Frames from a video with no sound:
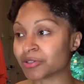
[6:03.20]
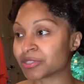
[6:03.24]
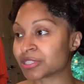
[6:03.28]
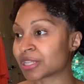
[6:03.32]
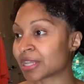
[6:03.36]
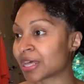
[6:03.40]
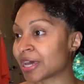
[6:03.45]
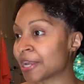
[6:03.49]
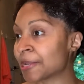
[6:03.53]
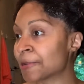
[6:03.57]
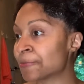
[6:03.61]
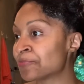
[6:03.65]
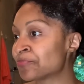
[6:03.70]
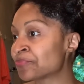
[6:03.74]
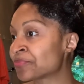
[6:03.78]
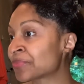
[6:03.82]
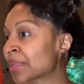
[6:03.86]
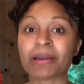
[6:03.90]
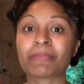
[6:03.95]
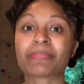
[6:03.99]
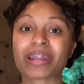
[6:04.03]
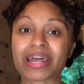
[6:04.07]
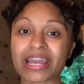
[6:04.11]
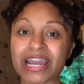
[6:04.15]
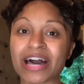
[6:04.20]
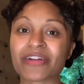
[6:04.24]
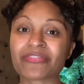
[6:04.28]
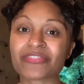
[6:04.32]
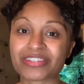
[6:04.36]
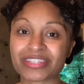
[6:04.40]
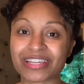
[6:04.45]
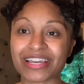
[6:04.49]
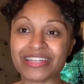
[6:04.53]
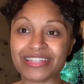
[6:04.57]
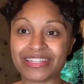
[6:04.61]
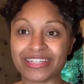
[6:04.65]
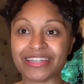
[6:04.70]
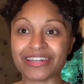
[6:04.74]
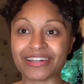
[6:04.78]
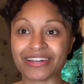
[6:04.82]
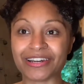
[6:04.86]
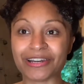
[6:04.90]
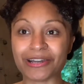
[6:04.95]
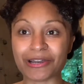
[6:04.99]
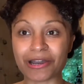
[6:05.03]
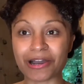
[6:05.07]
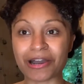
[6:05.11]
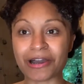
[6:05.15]
Slay. But I got this
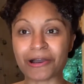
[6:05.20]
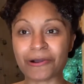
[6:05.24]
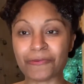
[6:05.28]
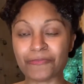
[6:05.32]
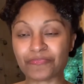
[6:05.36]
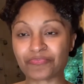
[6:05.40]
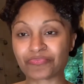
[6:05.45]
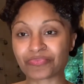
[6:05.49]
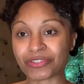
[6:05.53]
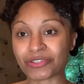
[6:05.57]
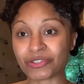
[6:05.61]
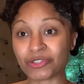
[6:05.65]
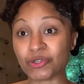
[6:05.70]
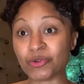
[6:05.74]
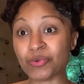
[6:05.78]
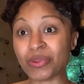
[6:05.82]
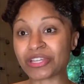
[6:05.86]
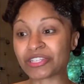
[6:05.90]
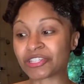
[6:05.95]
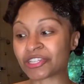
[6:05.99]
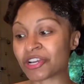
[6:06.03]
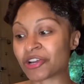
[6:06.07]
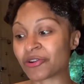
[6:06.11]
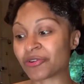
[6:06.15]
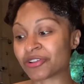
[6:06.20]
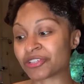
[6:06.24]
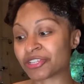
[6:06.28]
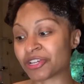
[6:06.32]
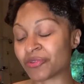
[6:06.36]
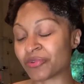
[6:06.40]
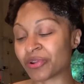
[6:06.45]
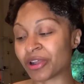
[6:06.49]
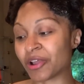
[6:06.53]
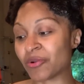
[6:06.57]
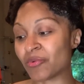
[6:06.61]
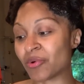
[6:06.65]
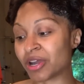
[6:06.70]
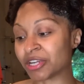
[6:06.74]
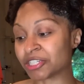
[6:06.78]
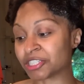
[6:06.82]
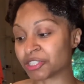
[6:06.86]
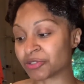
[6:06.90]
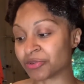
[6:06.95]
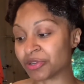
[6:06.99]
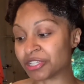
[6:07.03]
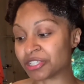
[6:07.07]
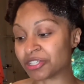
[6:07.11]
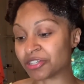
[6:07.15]
idea 2 weeks ago or so when I watched
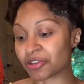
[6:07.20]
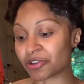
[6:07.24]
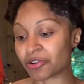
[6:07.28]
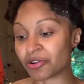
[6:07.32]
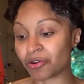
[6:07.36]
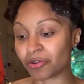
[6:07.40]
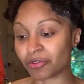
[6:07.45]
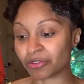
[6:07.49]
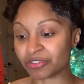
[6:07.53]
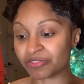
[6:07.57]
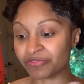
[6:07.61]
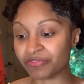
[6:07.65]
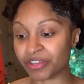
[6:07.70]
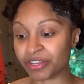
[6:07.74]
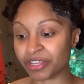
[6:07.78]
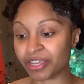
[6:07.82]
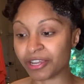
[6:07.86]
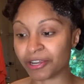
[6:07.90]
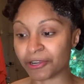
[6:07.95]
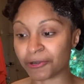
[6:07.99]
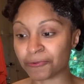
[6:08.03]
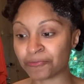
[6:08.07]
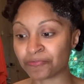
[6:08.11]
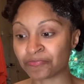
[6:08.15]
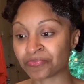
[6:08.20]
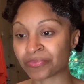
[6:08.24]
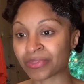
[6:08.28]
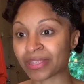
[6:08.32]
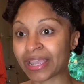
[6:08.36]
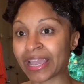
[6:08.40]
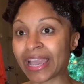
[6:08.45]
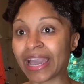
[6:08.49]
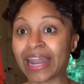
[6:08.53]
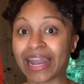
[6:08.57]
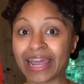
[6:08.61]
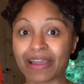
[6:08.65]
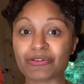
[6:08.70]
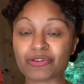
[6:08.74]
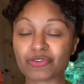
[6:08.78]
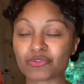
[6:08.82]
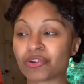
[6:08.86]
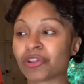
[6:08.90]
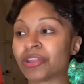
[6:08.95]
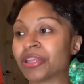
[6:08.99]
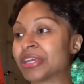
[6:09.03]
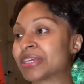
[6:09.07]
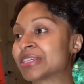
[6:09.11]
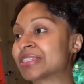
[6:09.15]
Charisse Nicole's video, and I was
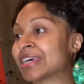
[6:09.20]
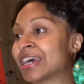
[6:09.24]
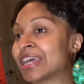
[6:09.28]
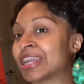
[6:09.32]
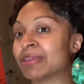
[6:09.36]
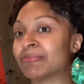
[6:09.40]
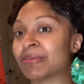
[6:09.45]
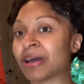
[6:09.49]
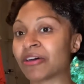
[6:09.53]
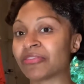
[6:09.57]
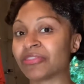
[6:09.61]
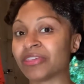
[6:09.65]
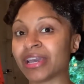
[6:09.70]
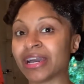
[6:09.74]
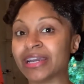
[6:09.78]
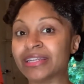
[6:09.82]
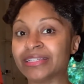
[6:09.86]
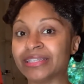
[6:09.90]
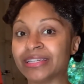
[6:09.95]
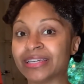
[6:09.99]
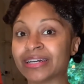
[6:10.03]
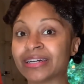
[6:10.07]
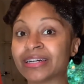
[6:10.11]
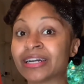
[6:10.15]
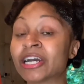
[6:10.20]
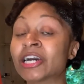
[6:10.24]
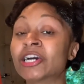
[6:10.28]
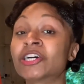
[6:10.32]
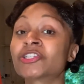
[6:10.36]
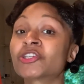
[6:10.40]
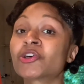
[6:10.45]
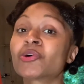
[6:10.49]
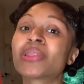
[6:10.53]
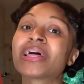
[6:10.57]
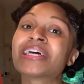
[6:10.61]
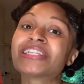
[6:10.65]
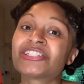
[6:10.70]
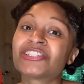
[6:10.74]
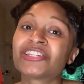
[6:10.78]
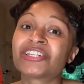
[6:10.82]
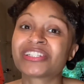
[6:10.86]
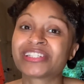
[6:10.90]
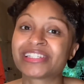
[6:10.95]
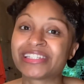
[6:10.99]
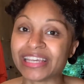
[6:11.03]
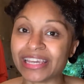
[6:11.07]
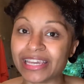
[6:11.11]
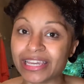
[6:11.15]
really excited about the idea. So let's
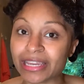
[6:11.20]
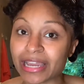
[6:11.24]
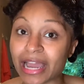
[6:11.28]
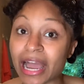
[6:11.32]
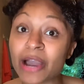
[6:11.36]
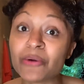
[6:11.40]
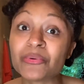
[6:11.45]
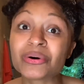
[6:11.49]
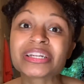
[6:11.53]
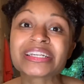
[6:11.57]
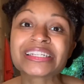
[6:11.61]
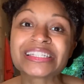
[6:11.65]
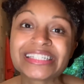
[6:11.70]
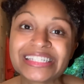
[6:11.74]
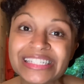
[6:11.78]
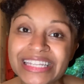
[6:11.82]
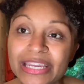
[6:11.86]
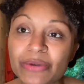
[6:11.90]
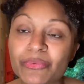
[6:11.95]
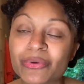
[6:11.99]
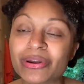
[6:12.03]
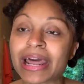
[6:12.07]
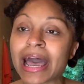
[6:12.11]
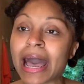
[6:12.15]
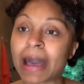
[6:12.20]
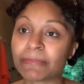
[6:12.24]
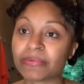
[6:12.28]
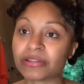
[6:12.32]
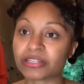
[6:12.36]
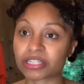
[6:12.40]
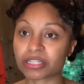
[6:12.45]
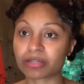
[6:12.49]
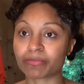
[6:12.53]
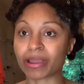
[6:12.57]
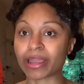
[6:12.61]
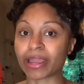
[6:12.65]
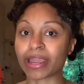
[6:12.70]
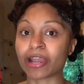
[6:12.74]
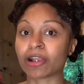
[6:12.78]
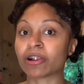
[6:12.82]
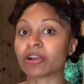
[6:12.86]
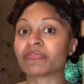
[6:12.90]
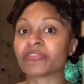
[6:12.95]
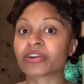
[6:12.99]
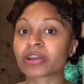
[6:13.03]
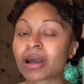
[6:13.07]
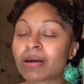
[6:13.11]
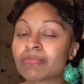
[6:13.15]
just see. I wanna see what happens to my hair, and
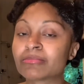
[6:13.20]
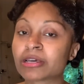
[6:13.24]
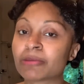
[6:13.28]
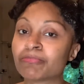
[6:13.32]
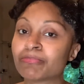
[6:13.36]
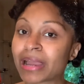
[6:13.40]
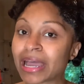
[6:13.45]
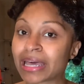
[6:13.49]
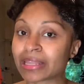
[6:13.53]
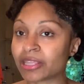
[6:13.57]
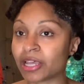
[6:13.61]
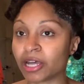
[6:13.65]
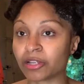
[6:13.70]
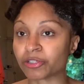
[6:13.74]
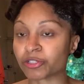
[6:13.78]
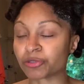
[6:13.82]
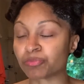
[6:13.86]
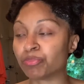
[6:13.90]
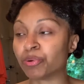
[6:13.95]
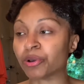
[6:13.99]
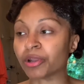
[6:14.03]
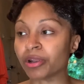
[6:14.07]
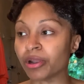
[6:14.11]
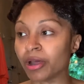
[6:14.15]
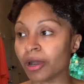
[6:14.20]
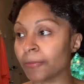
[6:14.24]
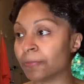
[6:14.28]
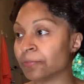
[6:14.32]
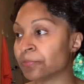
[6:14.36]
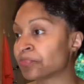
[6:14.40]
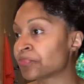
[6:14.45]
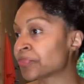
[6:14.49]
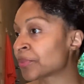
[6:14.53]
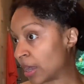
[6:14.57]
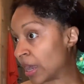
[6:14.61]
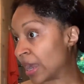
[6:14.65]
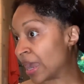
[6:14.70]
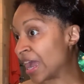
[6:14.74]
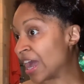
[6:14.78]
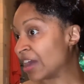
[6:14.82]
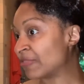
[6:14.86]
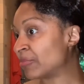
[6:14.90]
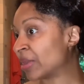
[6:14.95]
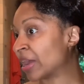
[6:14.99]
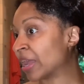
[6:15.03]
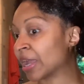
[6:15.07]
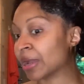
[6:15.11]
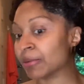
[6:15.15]
if it comes out badly, I'll just put it up. I have
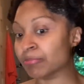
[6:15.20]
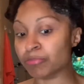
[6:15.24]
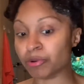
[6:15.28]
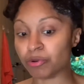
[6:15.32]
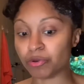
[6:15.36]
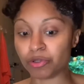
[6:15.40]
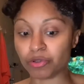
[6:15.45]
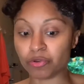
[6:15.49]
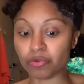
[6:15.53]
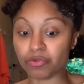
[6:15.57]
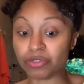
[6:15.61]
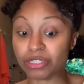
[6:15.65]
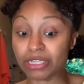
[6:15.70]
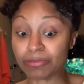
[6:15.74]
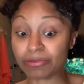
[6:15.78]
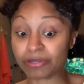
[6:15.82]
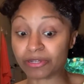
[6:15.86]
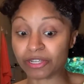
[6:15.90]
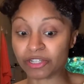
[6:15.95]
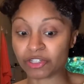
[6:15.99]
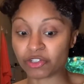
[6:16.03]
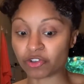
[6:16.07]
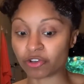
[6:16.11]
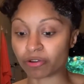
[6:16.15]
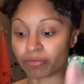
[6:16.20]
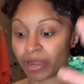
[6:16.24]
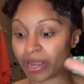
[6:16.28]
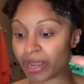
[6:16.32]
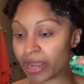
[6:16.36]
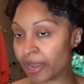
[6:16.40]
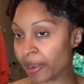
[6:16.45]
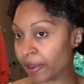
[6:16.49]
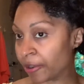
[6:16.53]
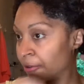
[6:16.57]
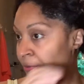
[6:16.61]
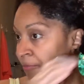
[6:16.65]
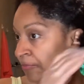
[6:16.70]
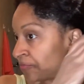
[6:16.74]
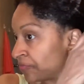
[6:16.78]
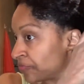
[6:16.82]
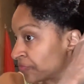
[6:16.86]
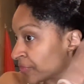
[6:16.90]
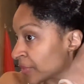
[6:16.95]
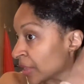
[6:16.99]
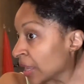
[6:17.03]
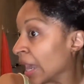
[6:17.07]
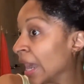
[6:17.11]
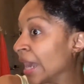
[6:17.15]
my Mbunu deep conditioner in my hair.
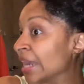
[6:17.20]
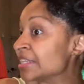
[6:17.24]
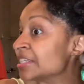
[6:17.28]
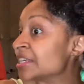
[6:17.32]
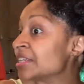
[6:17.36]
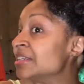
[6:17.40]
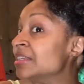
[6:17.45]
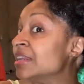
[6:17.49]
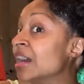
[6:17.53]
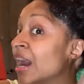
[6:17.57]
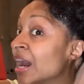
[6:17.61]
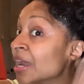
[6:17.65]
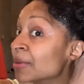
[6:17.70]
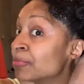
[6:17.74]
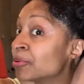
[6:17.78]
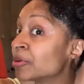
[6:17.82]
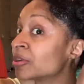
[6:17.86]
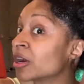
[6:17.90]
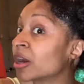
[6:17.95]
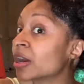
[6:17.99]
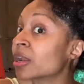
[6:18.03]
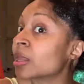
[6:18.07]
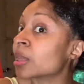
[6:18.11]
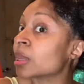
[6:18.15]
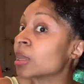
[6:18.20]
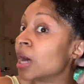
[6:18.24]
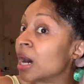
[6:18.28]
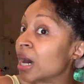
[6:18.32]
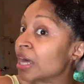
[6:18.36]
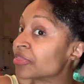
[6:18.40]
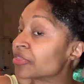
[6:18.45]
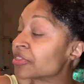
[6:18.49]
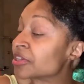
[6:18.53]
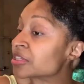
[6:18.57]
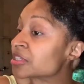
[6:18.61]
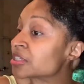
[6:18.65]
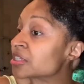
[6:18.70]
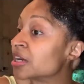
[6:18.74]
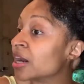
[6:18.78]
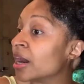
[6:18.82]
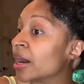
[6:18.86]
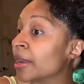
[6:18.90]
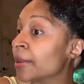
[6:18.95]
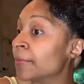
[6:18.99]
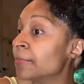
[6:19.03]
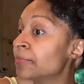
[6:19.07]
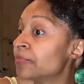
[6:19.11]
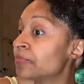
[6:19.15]
I did not put on a lot this
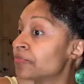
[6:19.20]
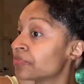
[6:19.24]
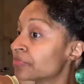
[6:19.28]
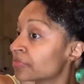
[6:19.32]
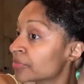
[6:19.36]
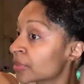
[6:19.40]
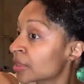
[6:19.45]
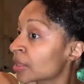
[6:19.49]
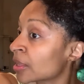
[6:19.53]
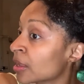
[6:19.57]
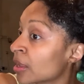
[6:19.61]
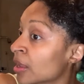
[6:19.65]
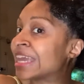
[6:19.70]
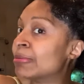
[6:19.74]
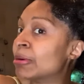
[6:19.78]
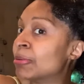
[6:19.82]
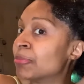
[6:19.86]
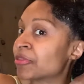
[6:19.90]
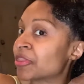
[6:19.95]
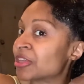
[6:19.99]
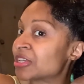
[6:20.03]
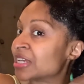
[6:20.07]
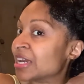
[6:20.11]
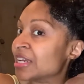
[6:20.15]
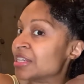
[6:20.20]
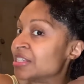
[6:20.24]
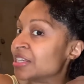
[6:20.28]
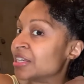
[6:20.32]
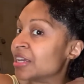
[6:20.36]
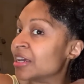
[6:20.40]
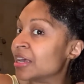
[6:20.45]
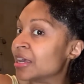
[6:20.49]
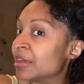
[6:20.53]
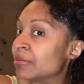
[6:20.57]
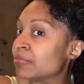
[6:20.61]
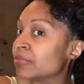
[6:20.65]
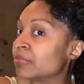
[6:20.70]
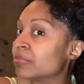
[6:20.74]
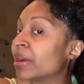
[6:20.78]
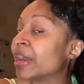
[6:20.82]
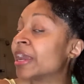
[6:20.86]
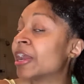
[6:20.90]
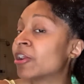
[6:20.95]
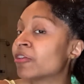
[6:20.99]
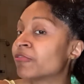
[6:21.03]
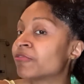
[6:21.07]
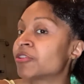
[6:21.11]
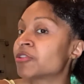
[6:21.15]
time. I came up with this idea, and my
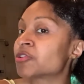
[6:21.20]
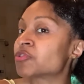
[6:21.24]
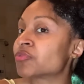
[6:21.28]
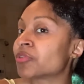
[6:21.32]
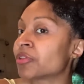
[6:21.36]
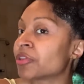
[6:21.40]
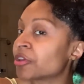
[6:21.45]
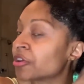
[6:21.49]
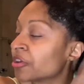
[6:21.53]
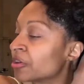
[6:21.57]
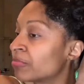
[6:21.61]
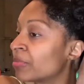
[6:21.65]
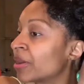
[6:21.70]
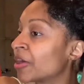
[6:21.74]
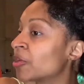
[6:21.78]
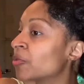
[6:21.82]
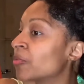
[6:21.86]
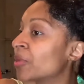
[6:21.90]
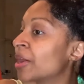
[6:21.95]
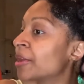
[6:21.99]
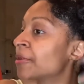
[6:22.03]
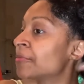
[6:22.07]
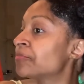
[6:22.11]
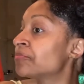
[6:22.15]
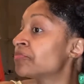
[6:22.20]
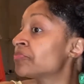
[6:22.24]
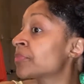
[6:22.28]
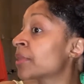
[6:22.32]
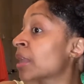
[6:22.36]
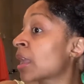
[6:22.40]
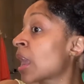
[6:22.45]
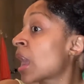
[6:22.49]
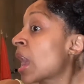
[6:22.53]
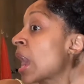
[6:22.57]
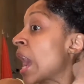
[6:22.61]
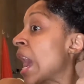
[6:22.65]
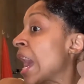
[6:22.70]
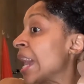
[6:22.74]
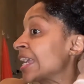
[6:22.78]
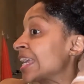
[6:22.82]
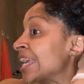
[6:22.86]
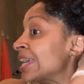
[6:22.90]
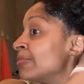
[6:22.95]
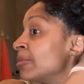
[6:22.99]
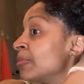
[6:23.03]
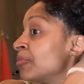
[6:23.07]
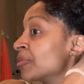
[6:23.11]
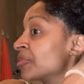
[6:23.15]
hair feels really good, by the way. I
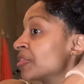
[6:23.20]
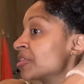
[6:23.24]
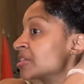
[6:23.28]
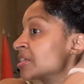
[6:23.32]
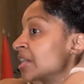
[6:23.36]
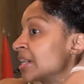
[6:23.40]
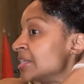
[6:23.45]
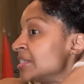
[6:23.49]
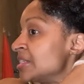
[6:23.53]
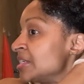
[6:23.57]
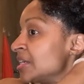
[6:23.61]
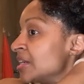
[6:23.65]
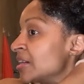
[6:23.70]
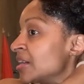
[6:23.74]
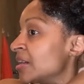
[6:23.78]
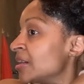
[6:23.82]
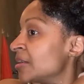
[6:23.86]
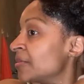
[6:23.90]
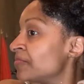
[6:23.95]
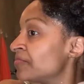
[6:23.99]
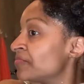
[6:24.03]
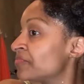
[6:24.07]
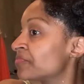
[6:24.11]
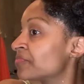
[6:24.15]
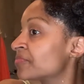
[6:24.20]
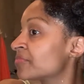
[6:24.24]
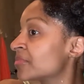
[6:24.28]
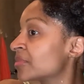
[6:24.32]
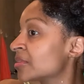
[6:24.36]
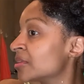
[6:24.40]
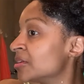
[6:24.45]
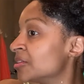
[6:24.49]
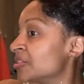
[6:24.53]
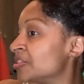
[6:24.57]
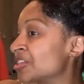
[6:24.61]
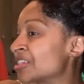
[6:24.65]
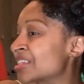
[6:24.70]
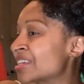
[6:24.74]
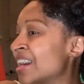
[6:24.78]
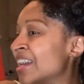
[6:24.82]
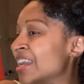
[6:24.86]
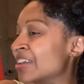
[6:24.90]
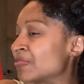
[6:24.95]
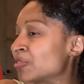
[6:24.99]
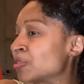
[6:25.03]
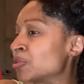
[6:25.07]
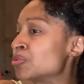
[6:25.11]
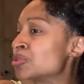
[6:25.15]
came up with this idea just kind
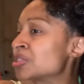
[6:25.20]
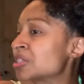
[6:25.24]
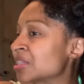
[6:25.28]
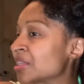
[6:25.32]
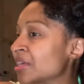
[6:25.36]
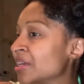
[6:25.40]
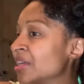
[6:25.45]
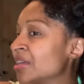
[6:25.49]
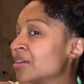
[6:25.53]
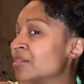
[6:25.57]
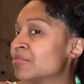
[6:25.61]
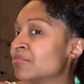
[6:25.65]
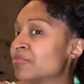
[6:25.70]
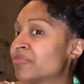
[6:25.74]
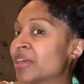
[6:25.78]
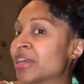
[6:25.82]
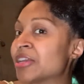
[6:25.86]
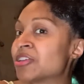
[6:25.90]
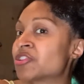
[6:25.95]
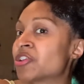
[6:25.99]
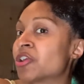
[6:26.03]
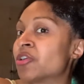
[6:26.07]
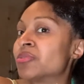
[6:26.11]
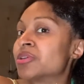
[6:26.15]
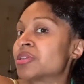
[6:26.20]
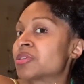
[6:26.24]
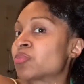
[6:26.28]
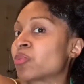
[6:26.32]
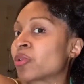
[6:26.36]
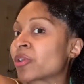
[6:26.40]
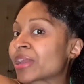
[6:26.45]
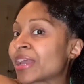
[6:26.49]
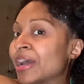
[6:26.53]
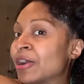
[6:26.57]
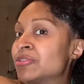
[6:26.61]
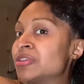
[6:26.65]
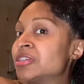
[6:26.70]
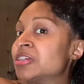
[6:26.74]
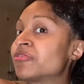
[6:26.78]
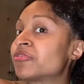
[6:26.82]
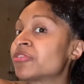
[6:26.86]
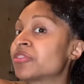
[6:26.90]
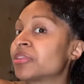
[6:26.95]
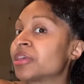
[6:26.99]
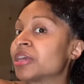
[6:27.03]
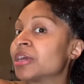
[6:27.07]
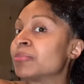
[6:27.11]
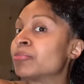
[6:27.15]
of loosely. Things always work out
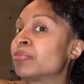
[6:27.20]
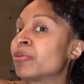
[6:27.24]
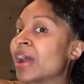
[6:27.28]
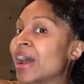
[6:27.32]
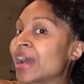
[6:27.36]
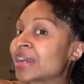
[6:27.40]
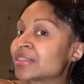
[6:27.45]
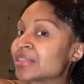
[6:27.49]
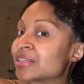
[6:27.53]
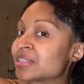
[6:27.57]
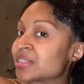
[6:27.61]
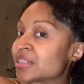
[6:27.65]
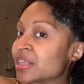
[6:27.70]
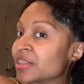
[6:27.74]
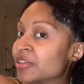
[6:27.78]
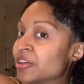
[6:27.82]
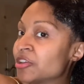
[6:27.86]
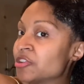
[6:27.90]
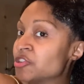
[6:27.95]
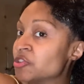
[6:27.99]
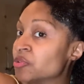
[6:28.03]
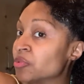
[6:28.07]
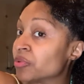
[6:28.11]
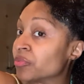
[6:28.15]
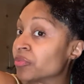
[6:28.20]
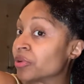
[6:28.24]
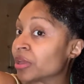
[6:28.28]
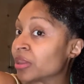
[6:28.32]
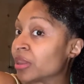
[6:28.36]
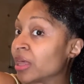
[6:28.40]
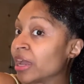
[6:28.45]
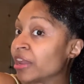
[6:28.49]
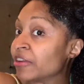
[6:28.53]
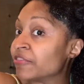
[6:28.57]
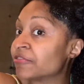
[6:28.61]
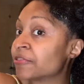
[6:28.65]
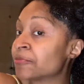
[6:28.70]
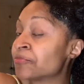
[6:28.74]
differently in practice than they do in real life.